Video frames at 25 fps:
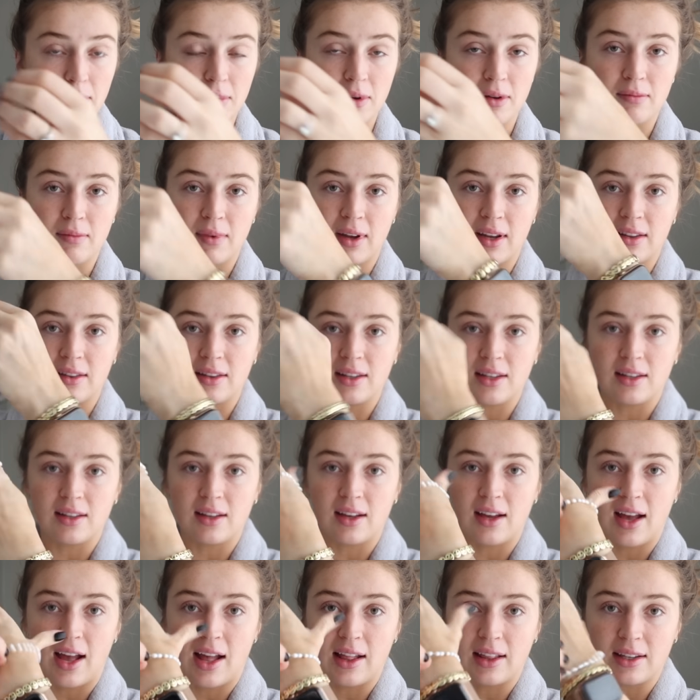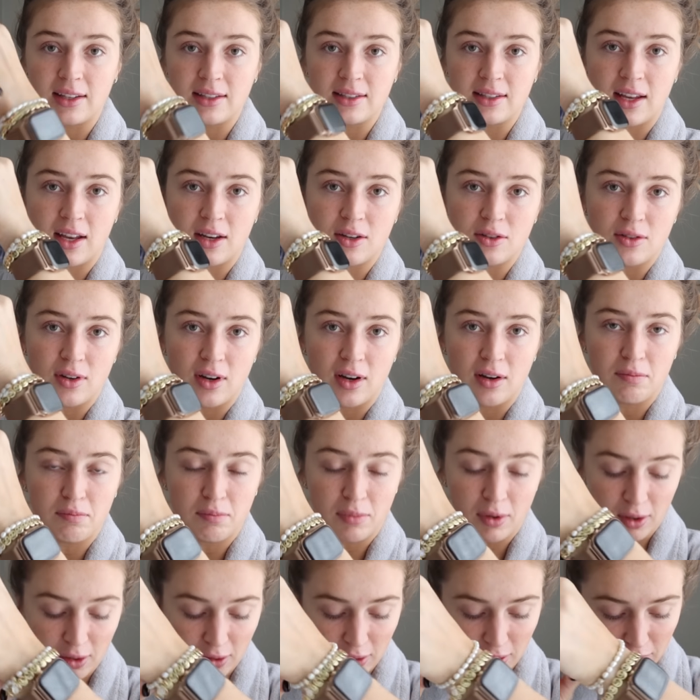put my Leah Alexandra
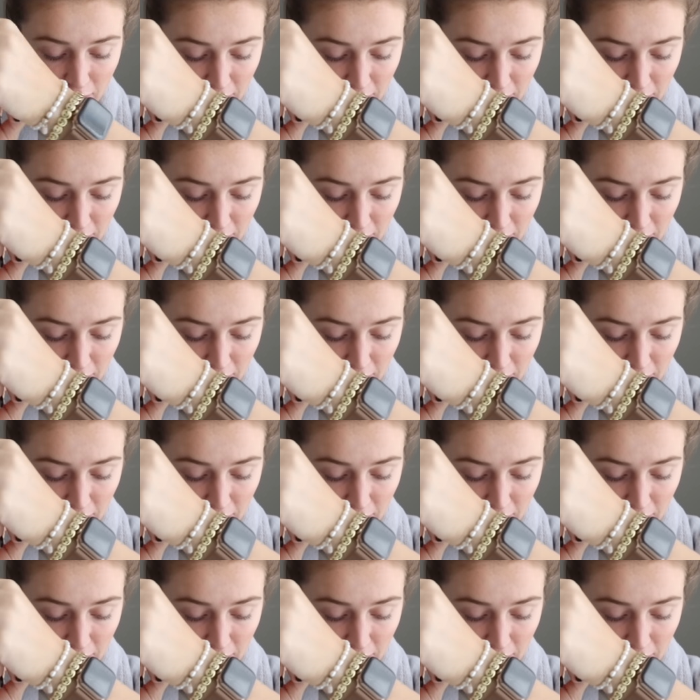pearl